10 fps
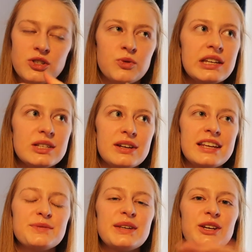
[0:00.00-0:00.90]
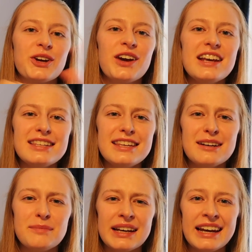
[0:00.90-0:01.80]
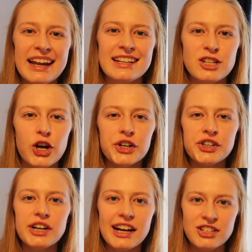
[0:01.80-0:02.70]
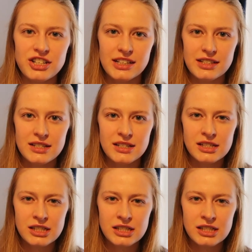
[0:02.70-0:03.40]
2020 has been a crazy year, but let's crush it.